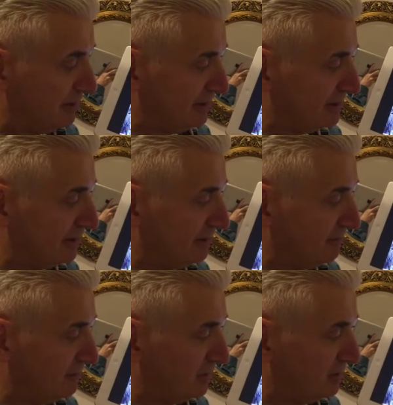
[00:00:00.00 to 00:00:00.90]
easily
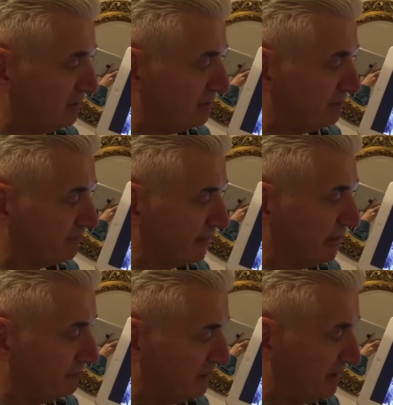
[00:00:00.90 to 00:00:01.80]
miss your
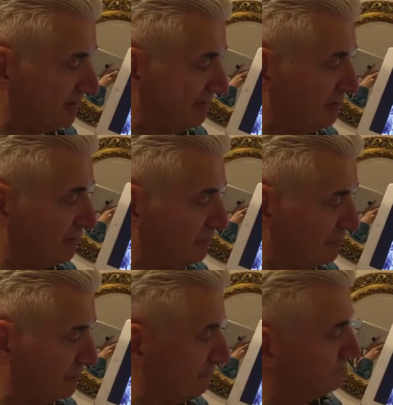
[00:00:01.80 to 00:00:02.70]
airplane even if you
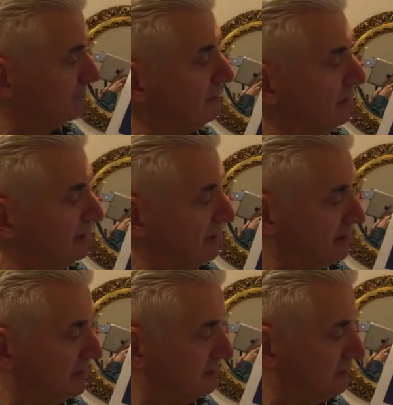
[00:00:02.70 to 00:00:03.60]
go by
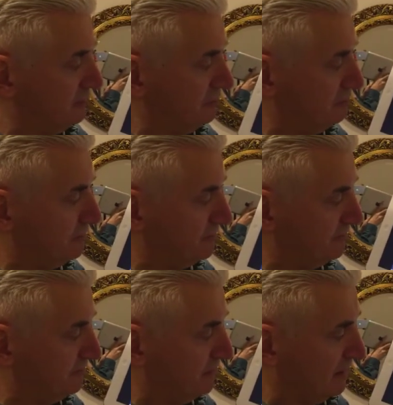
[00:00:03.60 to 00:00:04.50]
taxi or Uber.
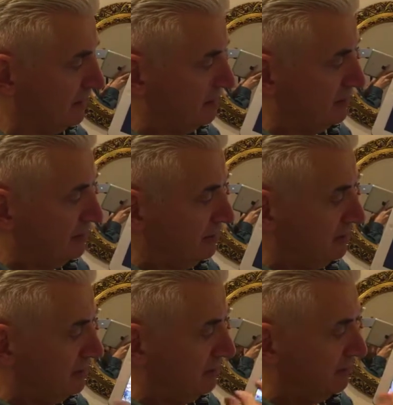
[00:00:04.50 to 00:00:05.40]

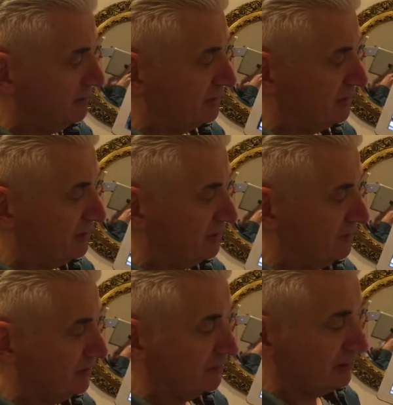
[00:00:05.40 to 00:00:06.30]
Over here
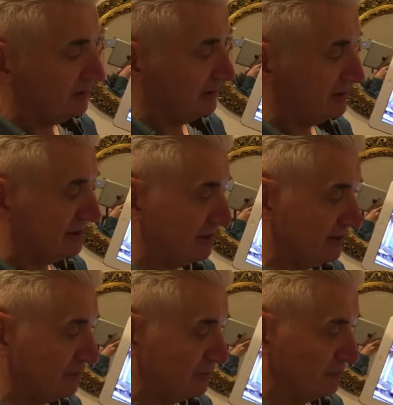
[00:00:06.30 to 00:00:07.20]
you can easily
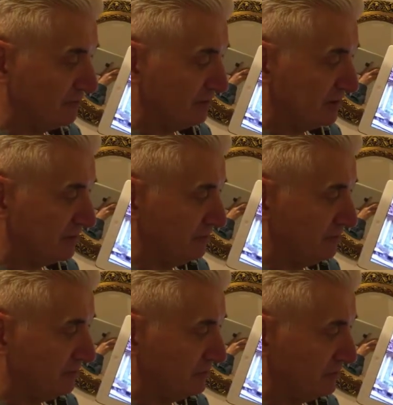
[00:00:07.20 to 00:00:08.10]
go to
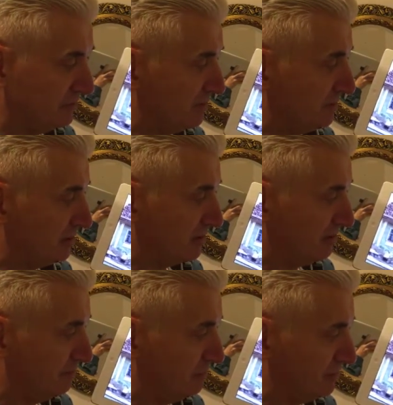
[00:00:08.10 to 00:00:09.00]
Sibiu or Trgomeresh
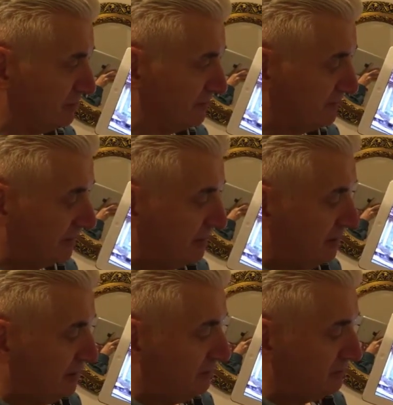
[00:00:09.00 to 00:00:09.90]
airport
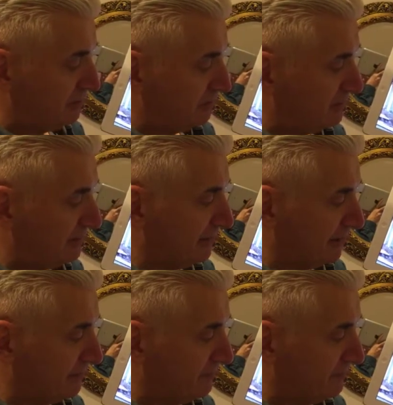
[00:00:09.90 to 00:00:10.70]
without delay.